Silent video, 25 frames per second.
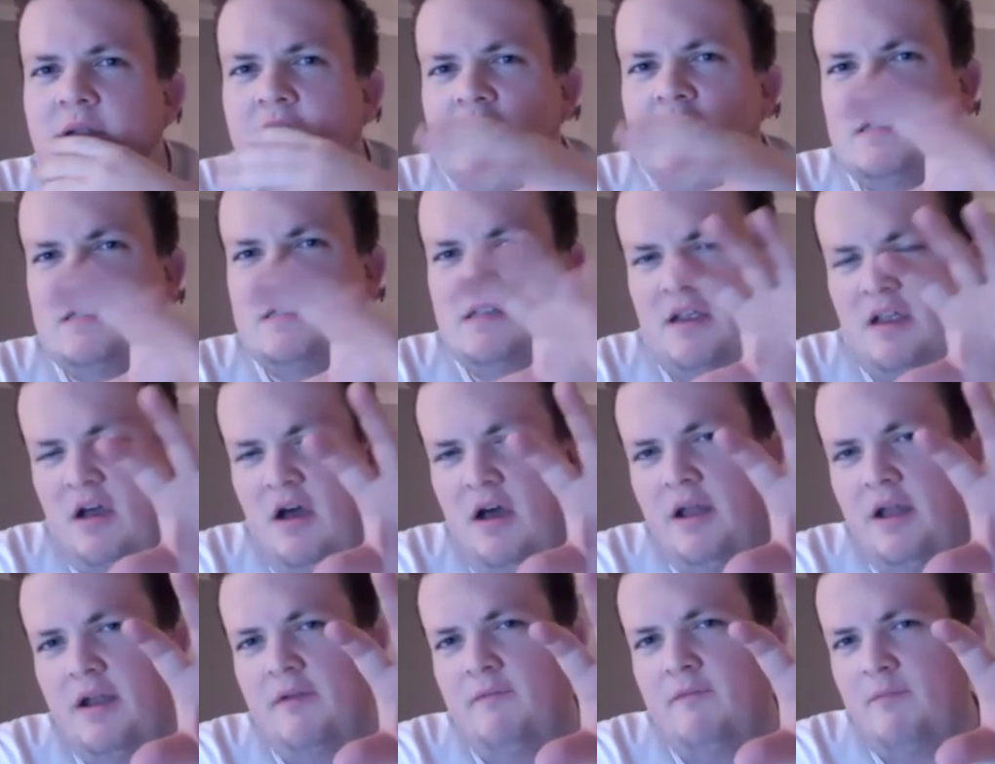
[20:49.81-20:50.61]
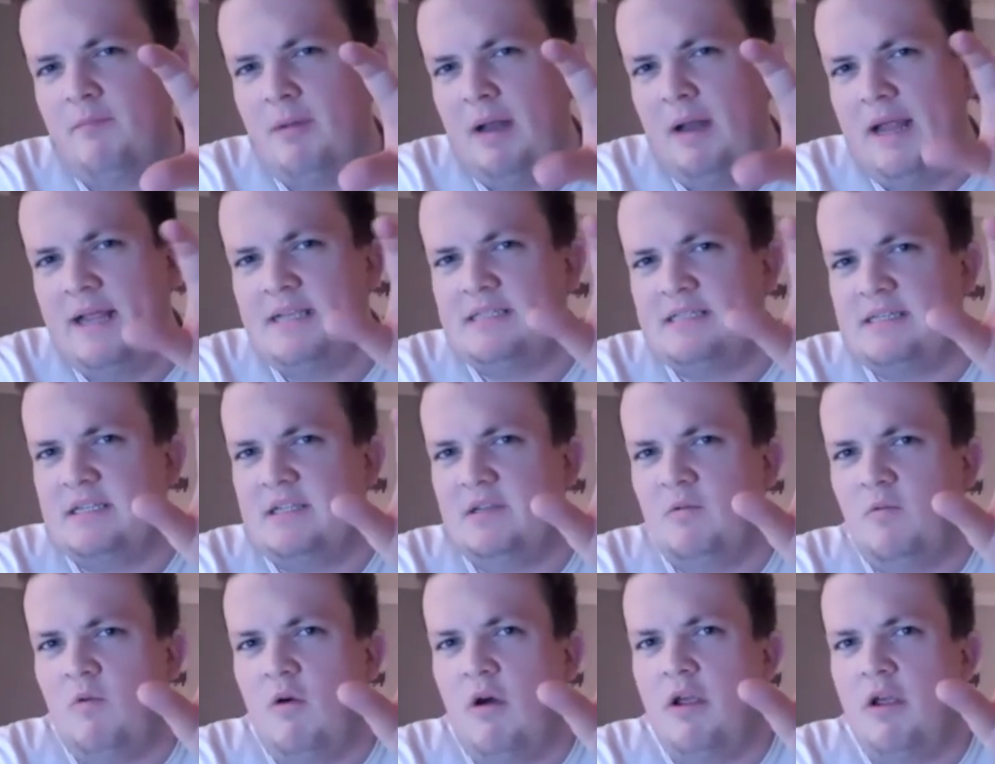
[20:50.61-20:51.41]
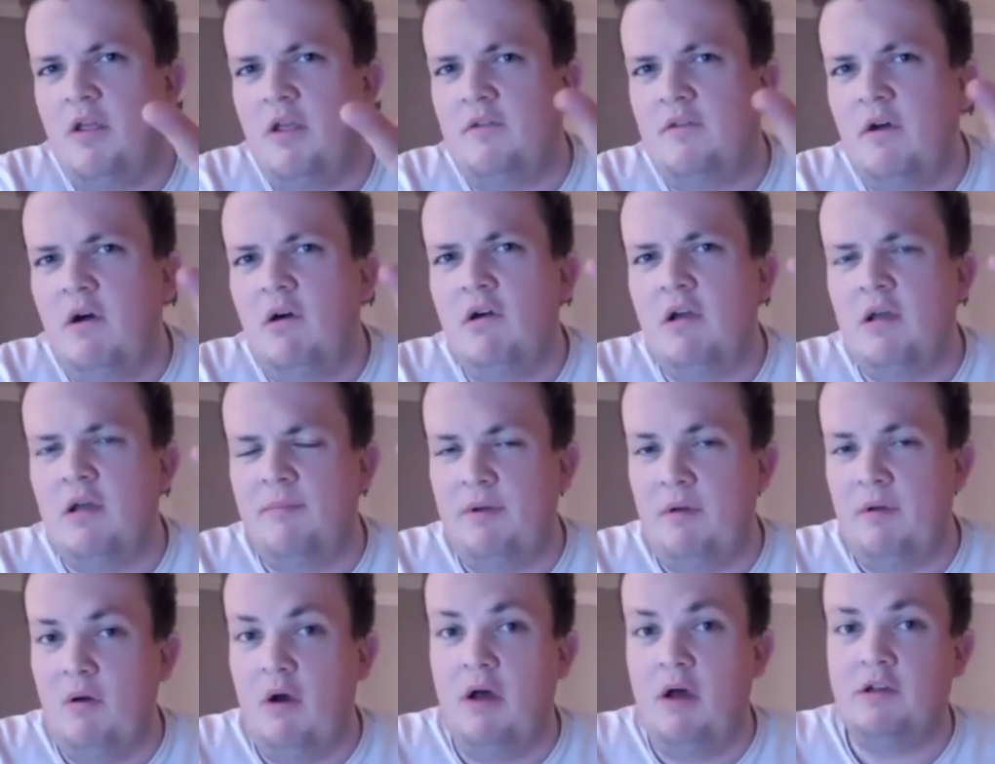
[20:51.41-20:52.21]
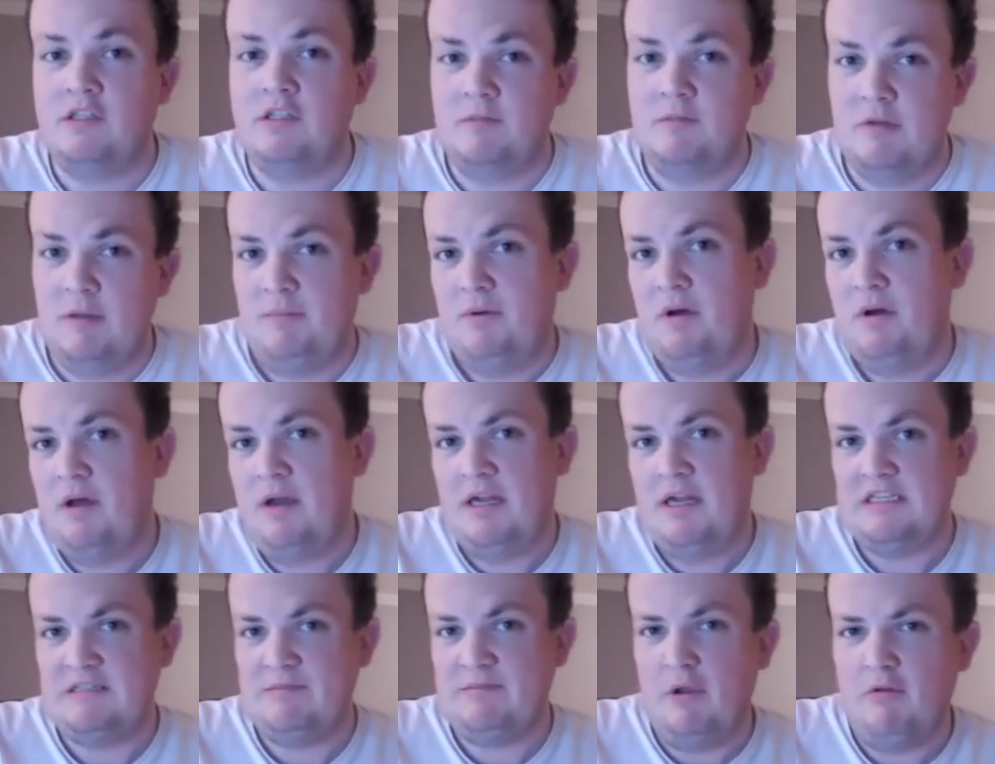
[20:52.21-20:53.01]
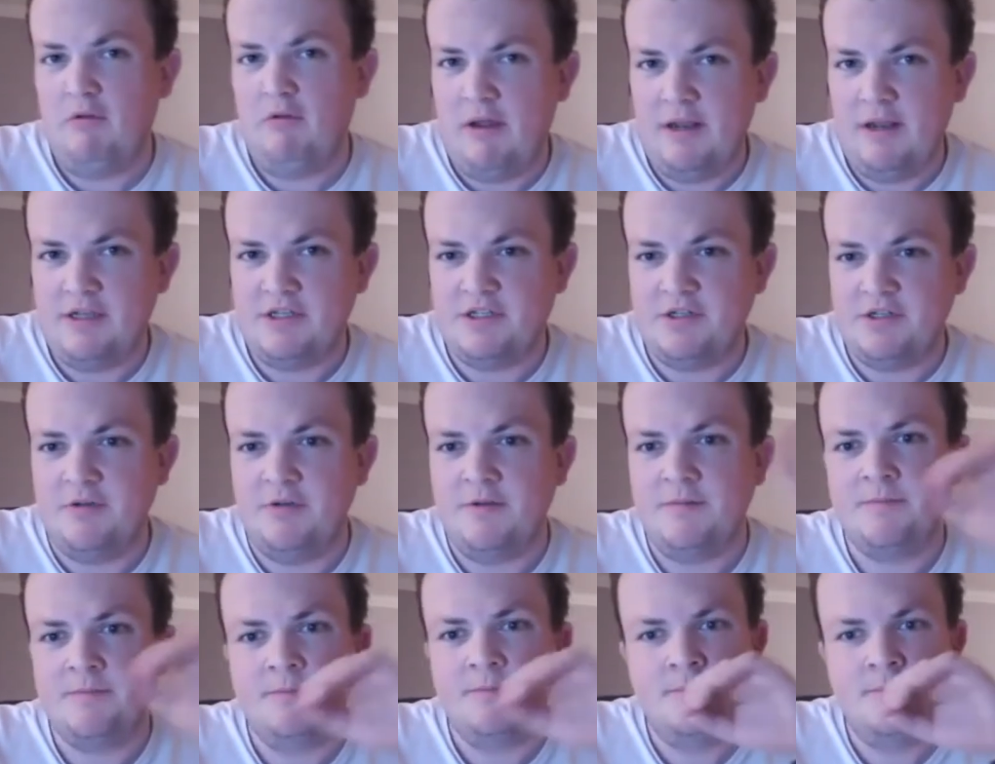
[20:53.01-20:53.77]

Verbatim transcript: Because it kind of blends into what you talk about on some of the podcasts about gratitude.